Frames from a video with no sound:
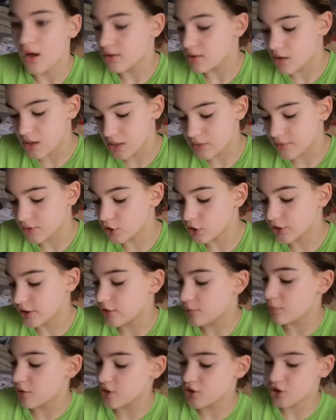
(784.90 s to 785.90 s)
not even
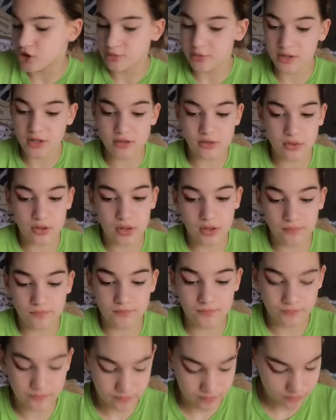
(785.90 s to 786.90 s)
crease brushes, but it's okay.
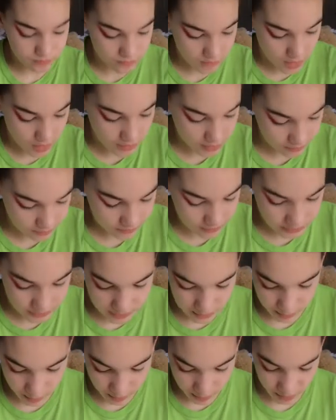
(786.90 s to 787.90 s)
I definitely need to
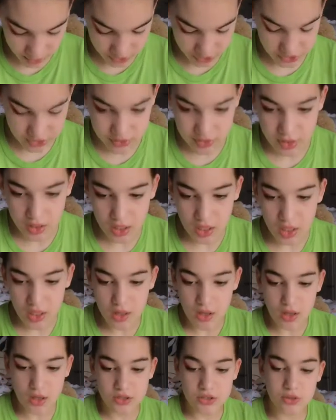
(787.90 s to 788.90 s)
get more brushes.
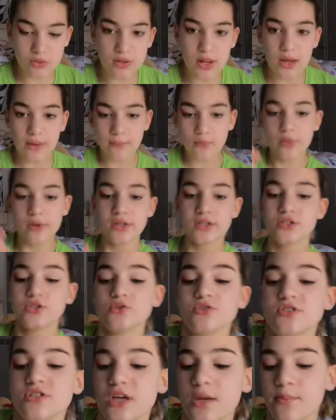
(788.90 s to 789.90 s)
So now I'm going
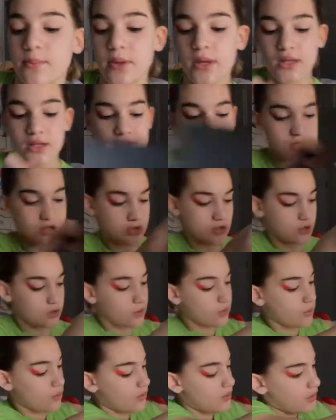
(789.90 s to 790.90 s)
to dip into
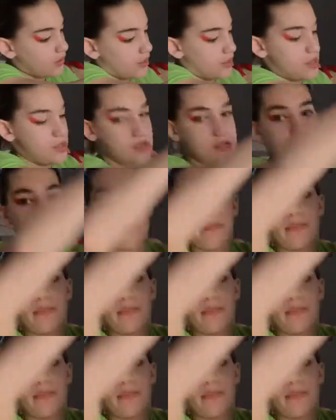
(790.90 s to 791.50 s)
his